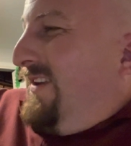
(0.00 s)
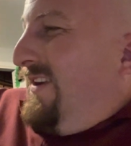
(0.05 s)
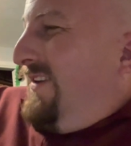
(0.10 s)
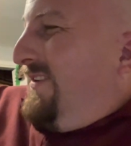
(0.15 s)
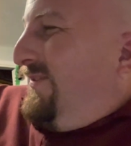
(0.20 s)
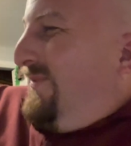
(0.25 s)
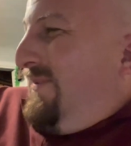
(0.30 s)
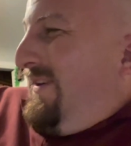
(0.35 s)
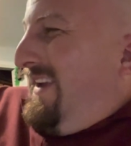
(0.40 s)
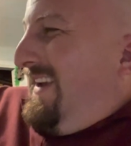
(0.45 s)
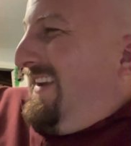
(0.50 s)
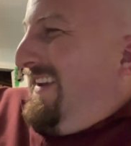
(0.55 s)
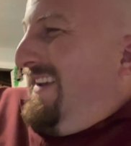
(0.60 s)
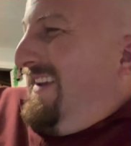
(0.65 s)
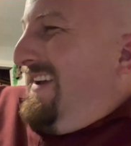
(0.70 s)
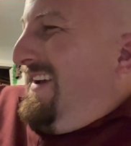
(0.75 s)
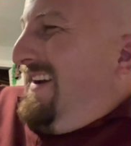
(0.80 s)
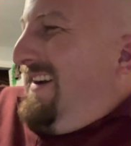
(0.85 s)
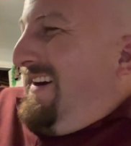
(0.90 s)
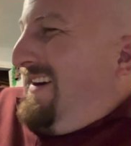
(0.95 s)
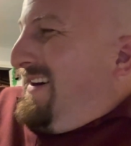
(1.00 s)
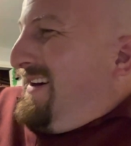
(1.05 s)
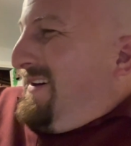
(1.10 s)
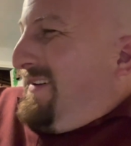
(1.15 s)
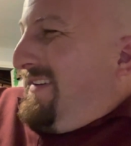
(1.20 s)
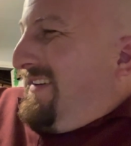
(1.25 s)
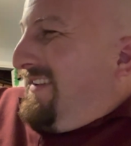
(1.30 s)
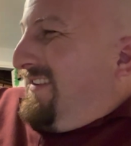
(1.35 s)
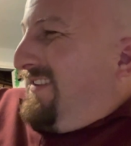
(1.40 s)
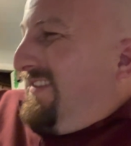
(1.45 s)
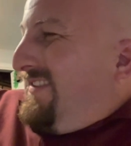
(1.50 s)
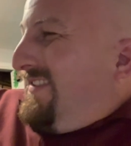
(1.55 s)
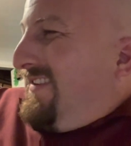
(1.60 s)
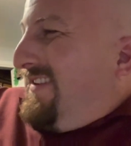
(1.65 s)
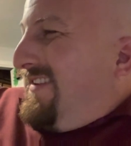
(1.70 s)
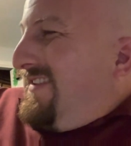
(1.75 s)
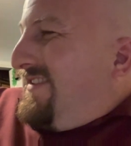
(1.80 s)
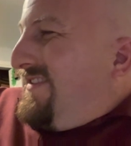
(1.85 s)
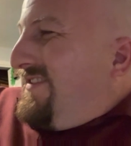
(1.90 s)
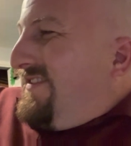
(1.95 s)
this week. Uh, it's just
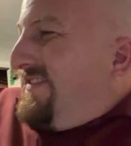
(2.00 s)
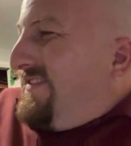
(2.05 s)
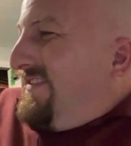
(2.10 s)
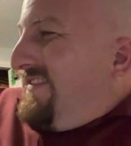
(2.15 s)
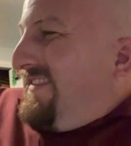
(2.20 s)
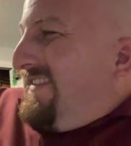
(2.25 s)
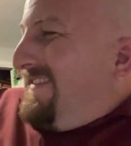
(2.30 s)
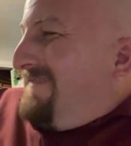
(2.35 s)
it's just